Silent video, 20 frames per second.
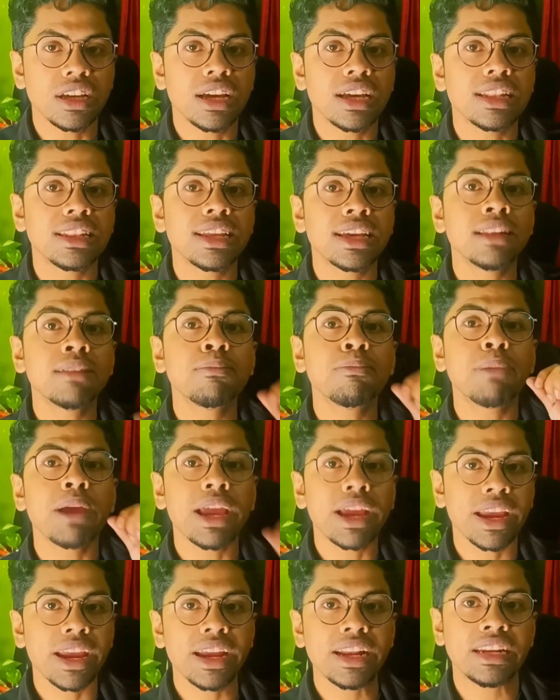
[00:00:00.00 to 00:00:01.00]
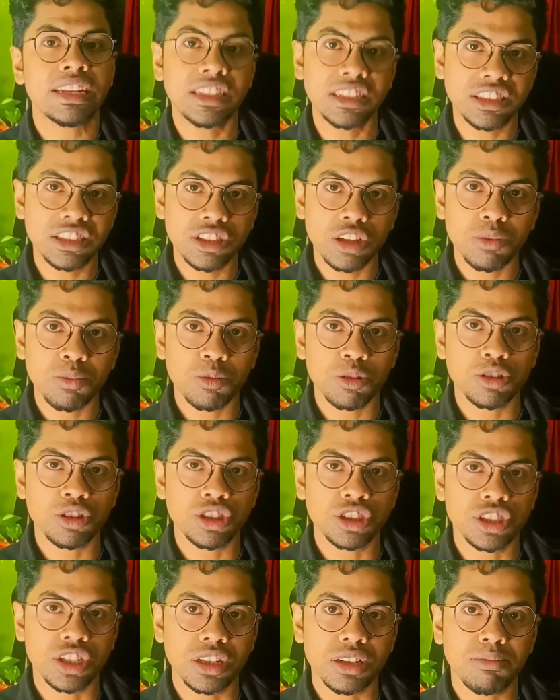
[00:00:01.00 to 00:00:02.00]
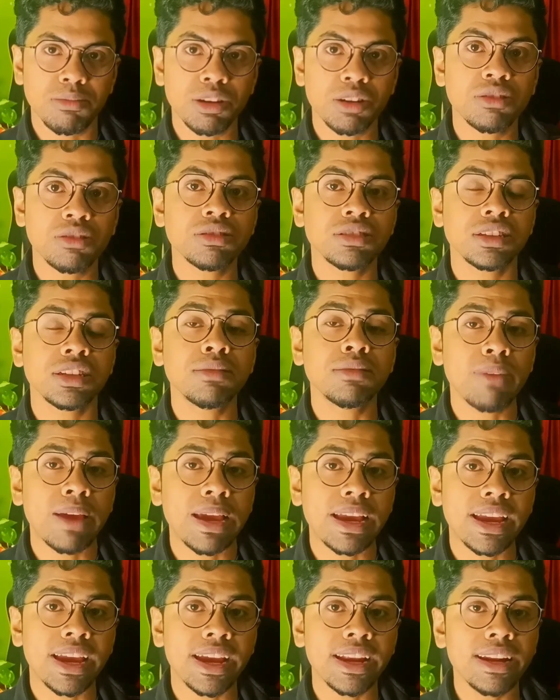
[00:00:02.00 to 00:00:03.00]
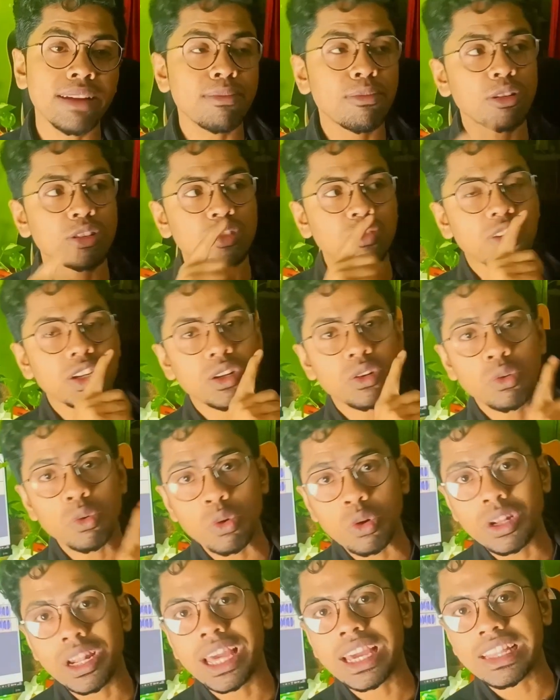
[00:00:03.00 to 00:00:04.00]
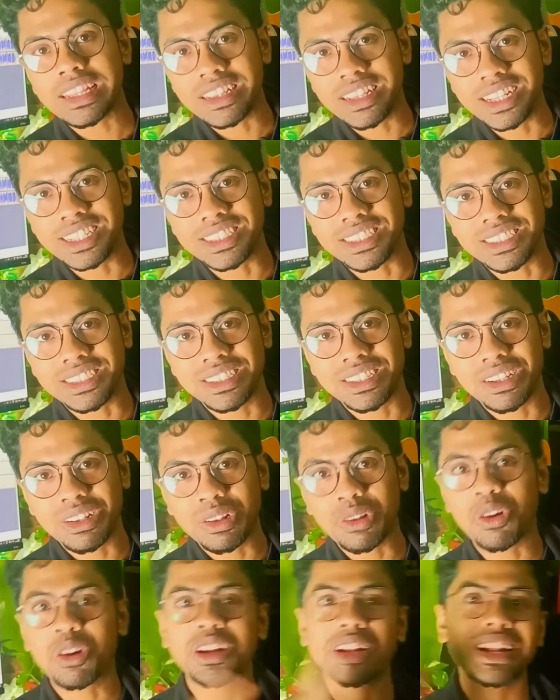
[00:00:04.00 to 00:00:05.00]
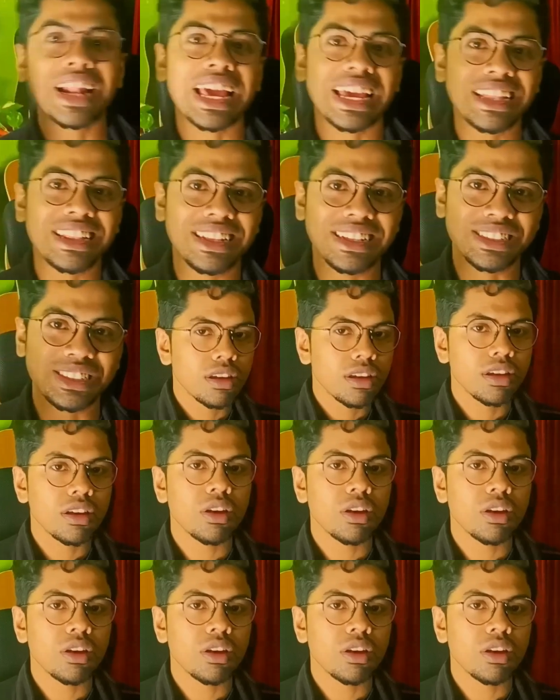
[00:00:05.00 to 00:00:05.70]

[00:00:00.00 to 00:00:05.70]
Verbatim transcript: then backend is your position, because in backend MOSFET look like this. not like this.